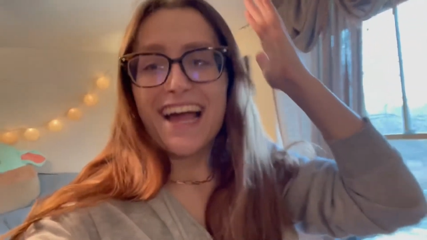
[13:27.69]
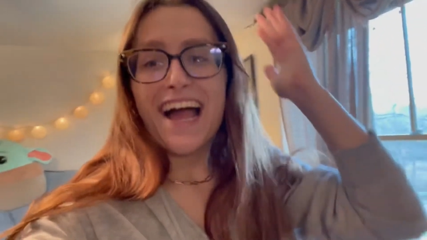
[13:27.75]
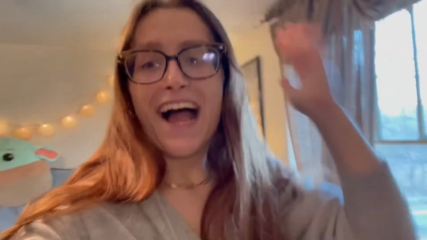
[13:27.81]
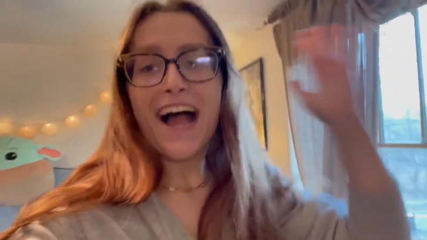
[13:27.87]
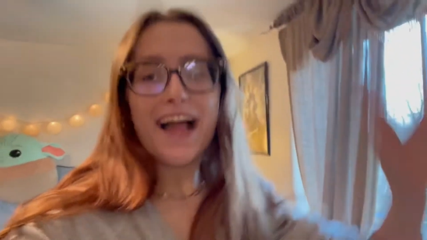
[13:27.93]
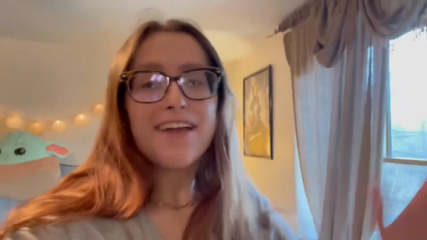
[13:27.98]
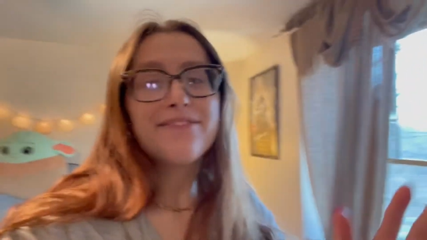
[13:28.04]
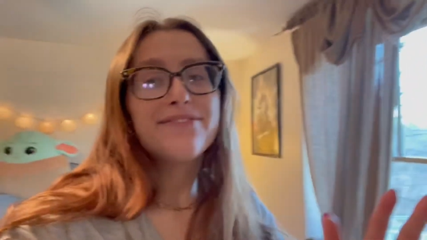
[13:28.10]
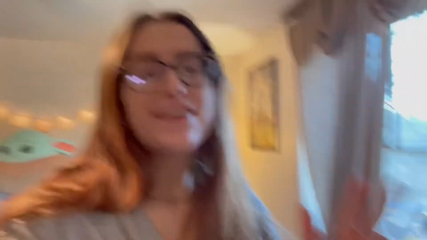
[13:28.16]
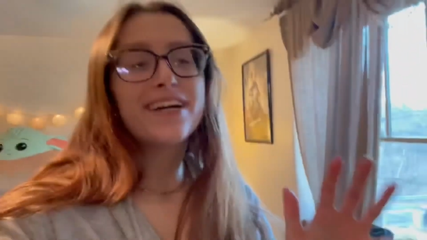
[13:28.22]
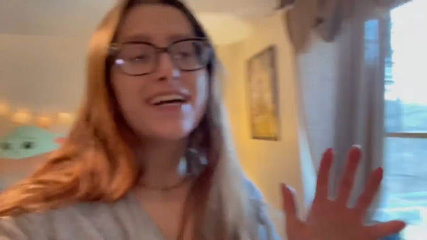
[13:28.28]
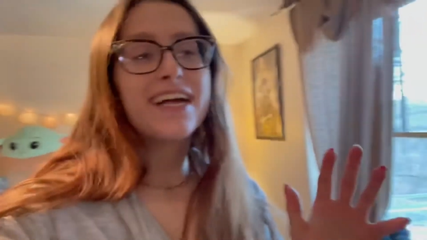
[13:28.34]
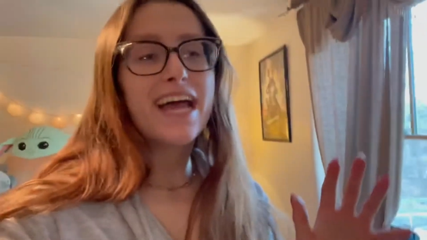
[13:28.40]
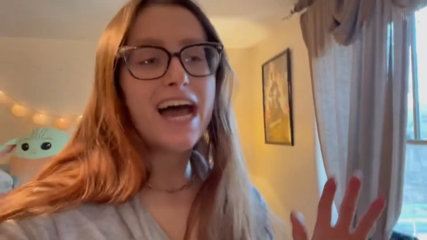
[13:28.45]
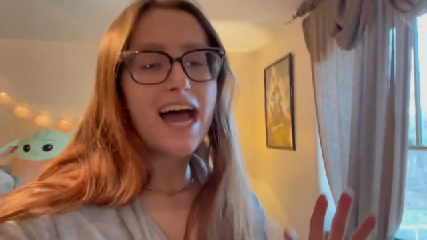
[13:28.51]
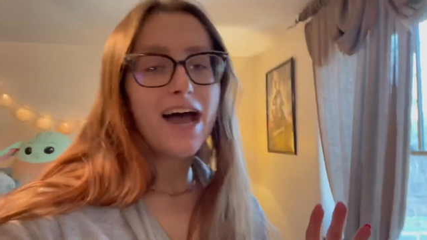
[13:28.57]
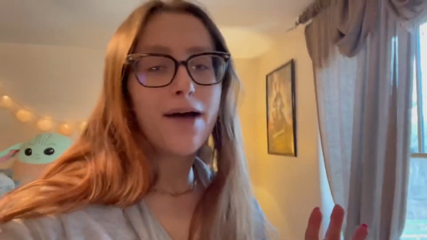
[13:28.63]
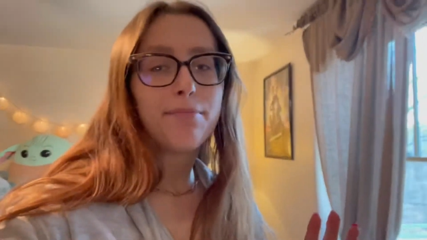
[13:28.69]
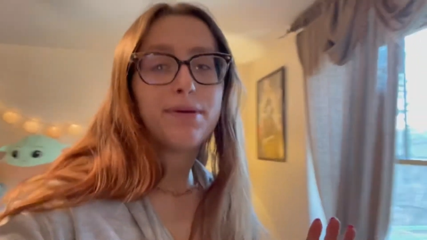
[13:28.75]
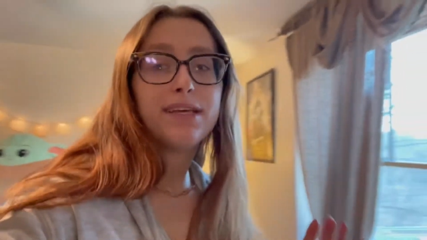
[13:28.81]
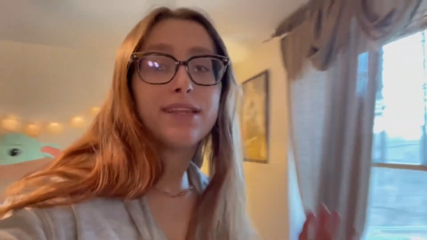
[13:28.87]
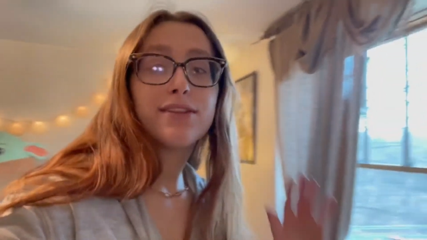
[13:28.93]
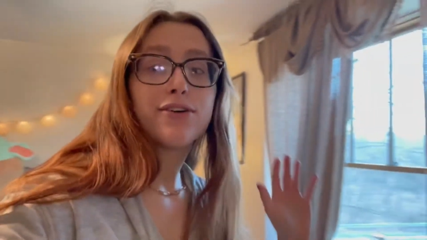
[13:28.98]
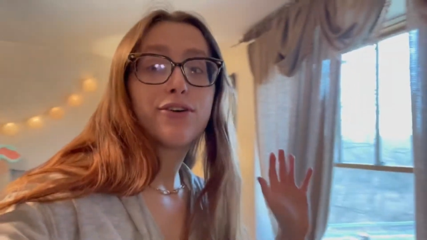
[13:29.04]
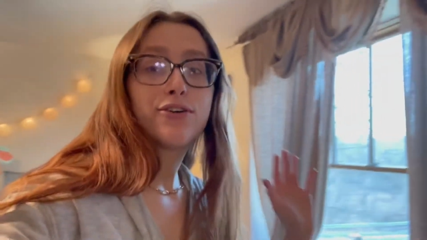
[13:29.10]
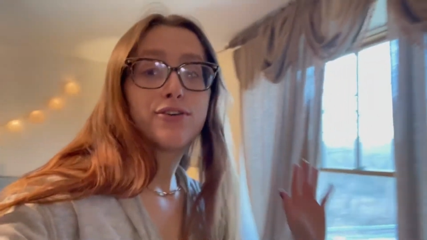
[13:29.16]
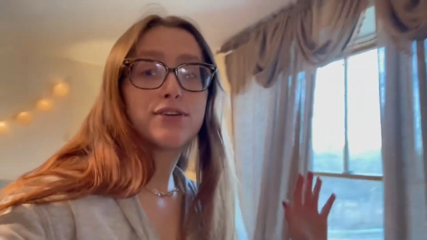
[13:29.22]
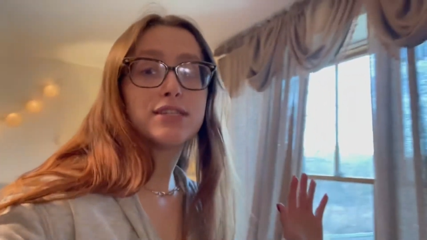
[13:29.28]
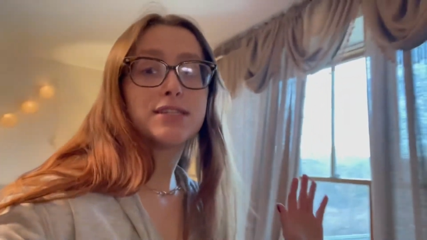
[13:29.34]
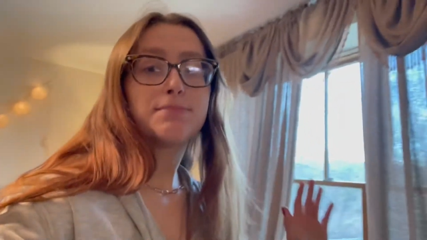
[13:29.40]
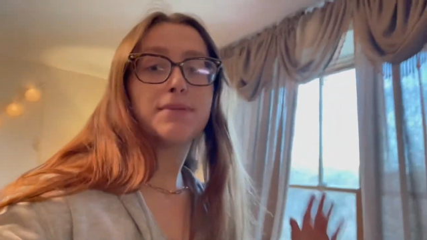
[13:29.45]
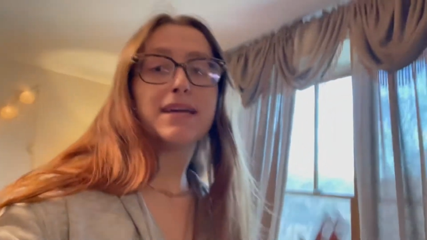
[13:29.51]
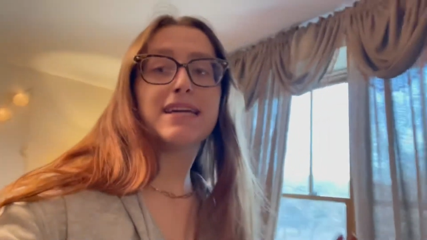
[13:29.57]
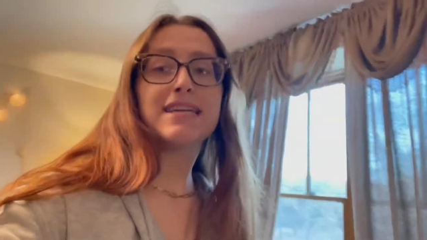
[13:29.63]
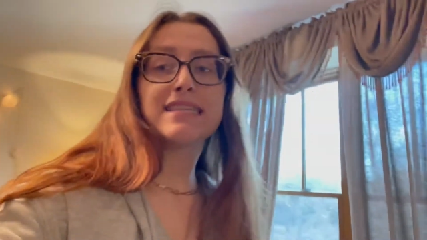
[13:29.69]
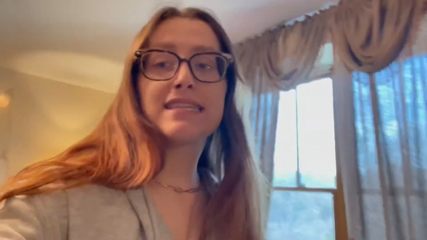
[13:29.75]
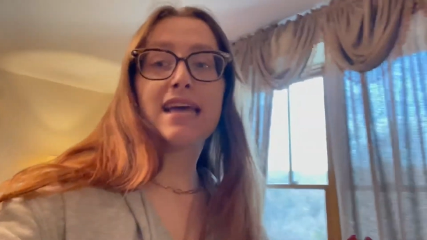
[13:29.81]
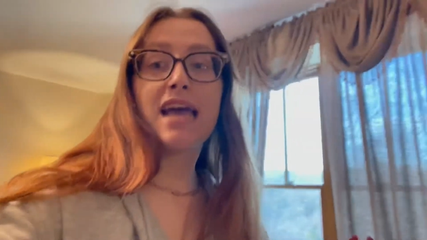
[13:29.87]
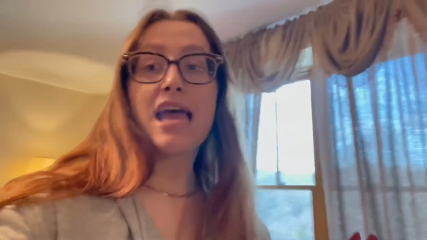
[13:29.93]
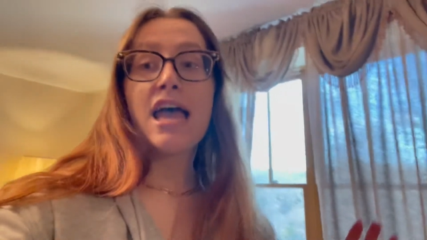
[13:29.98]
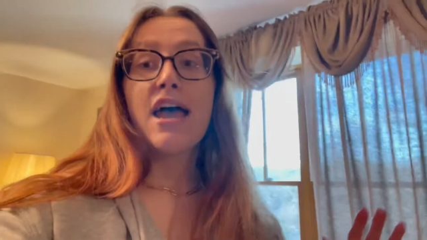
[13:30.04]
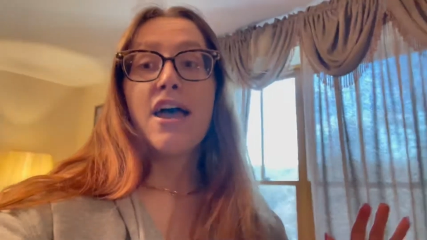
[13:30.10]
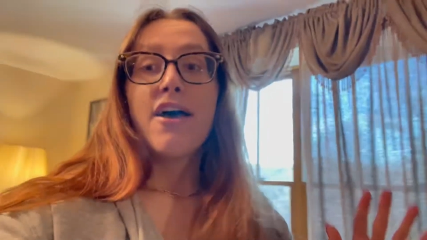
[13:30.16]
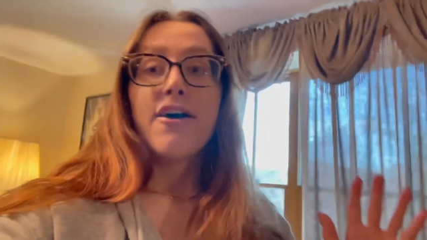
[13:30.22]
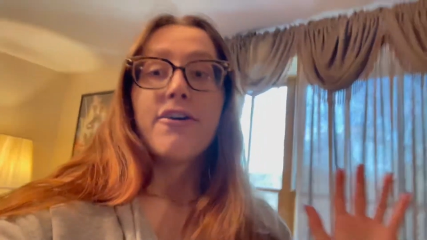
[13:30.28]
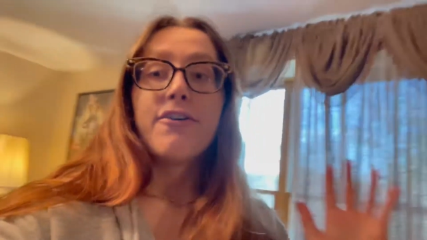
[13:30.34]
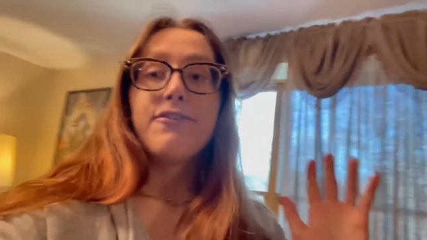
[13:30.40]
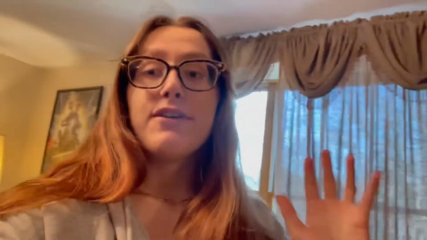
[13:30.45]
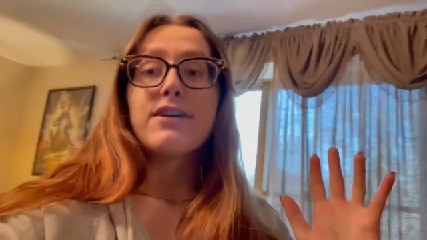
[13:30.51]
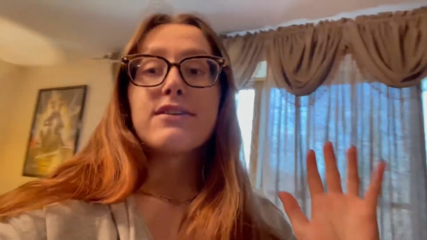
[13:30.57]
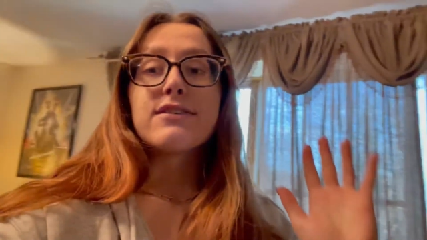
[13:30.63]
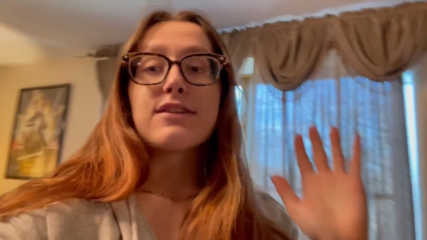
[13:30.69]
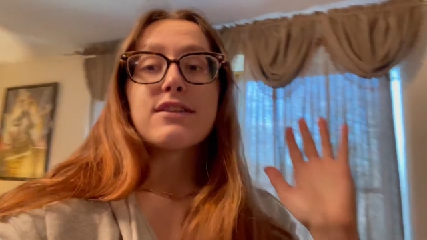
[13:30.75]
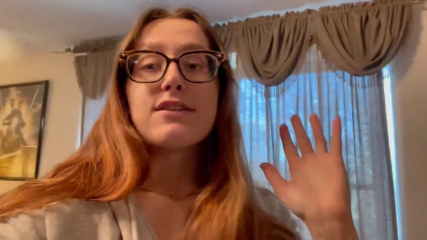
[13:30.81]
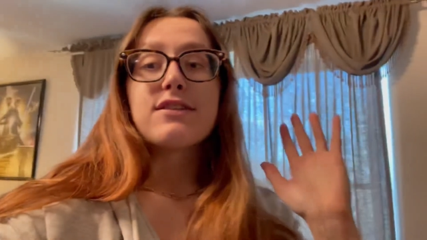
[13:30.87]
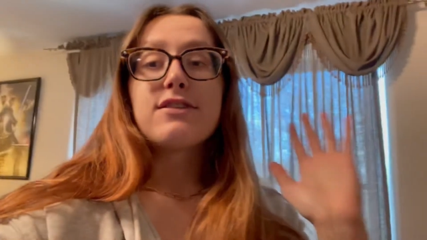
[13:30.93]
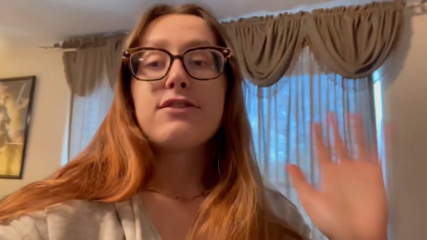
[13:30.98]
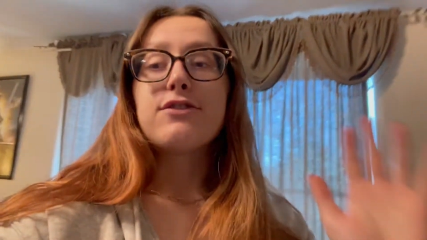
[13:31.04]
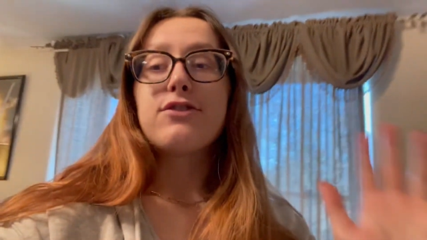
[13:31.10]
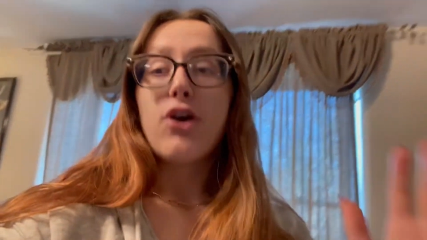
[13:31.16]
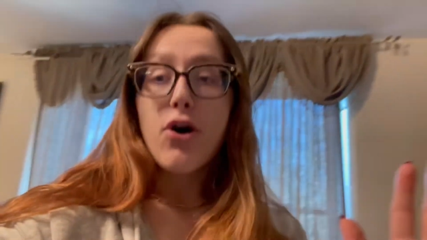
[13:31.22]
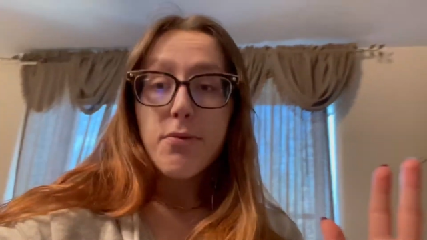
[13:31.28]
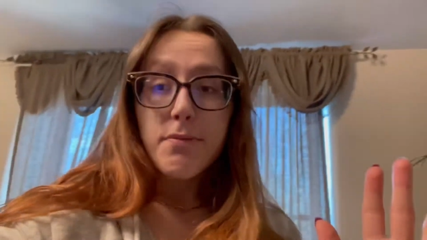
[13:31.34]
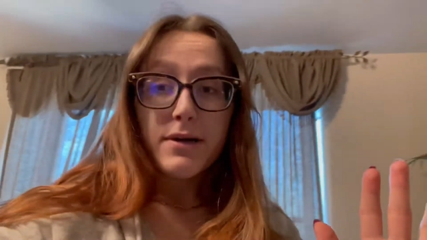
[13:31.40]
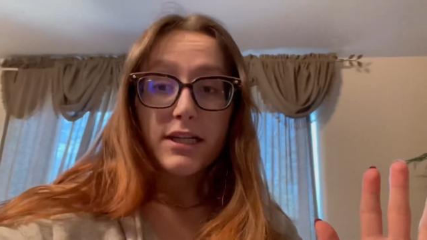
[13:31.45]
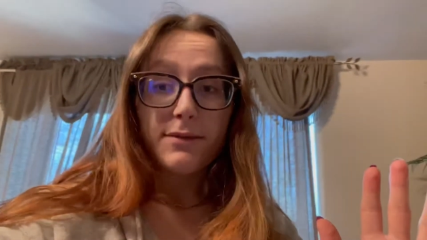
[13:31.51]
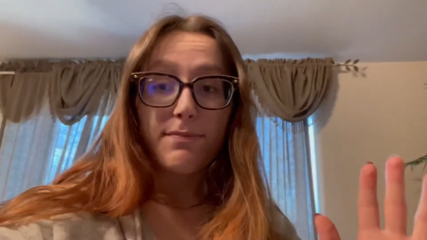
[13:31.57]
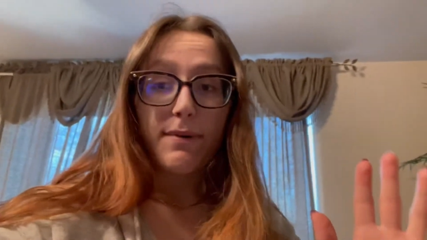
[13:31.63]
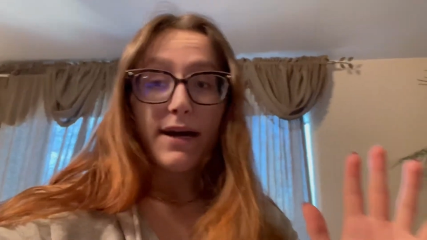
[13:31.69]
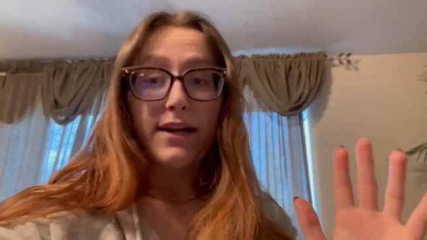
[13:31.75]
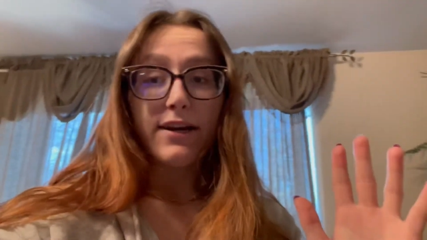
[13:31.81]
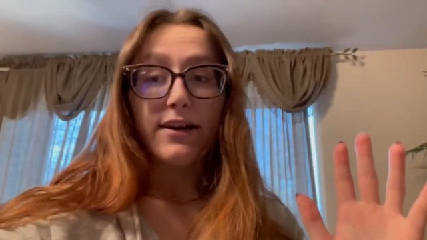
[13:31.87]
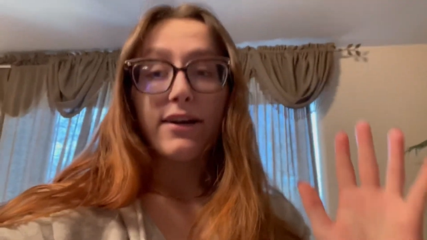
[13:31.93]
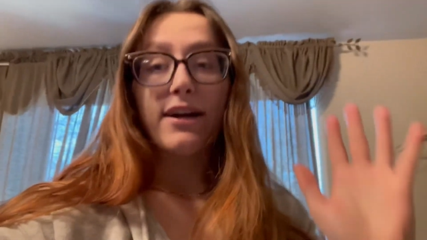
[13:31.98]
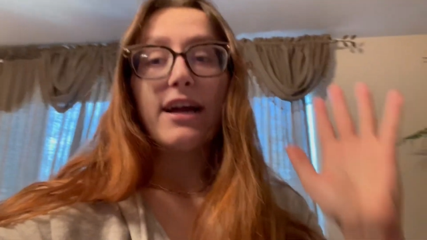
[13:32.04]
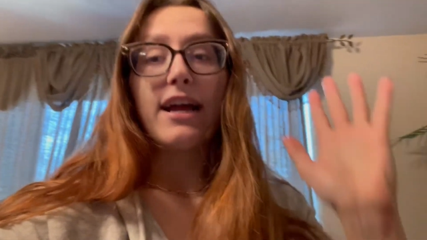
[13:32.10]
I am very happy. The whole space feels so much better.